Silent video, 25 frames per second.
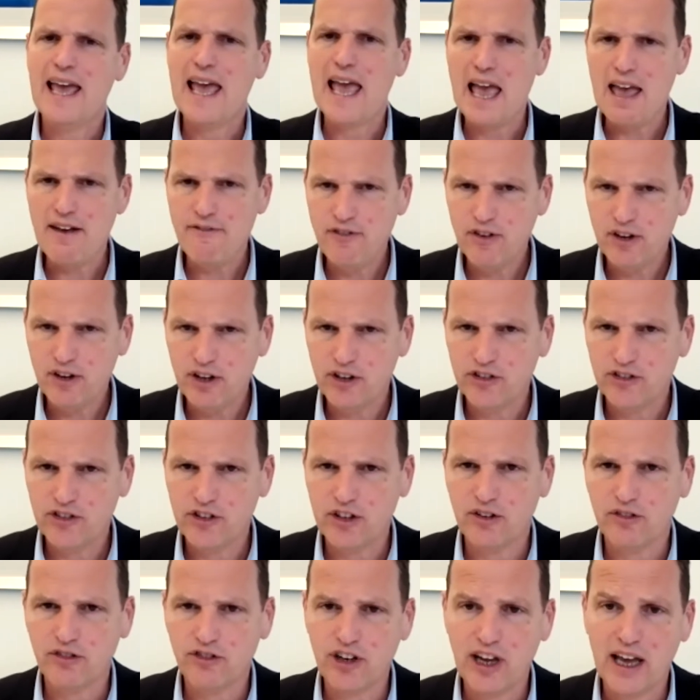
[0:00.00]
efficacy
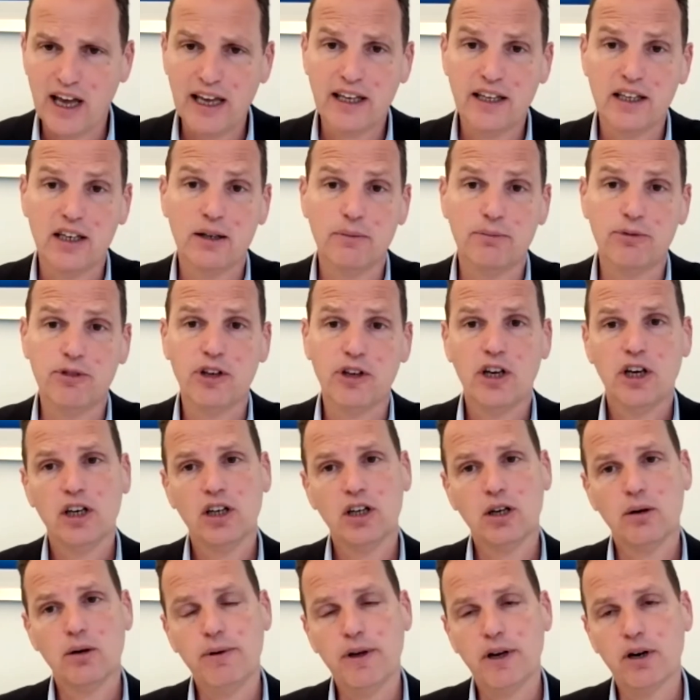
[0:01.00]
of JAK inhibitors
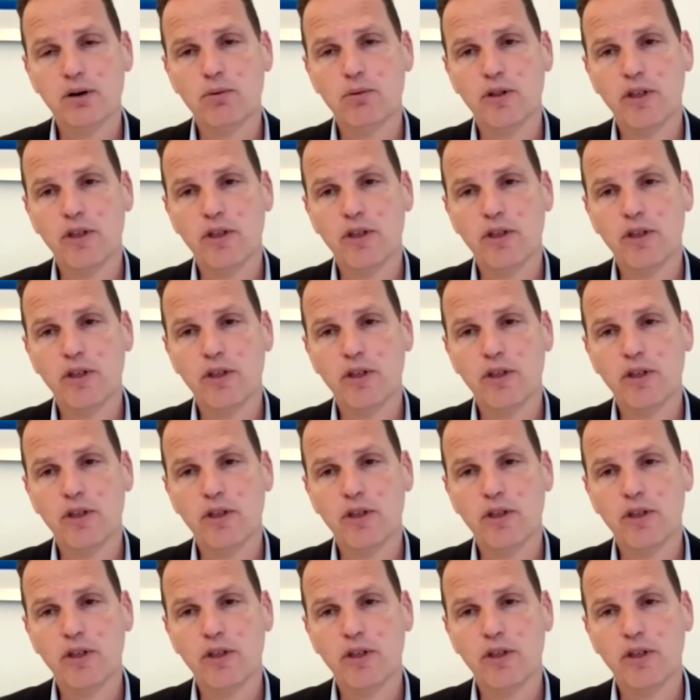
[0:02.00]
compared